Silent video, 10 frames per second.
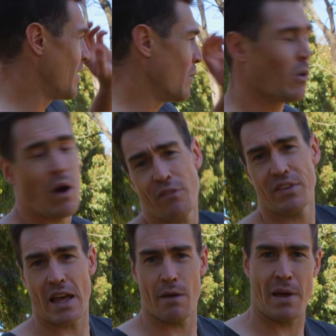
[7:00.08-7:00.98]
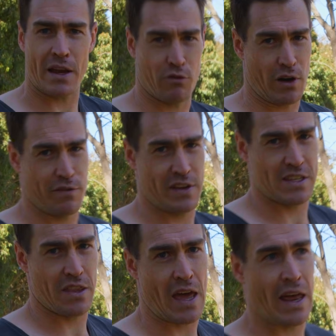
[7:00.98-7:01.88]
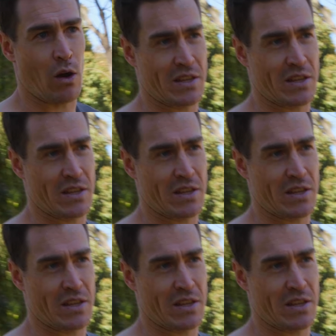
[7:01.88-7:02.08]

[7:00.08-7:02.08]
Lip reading: we'll have to come back and revisit that. I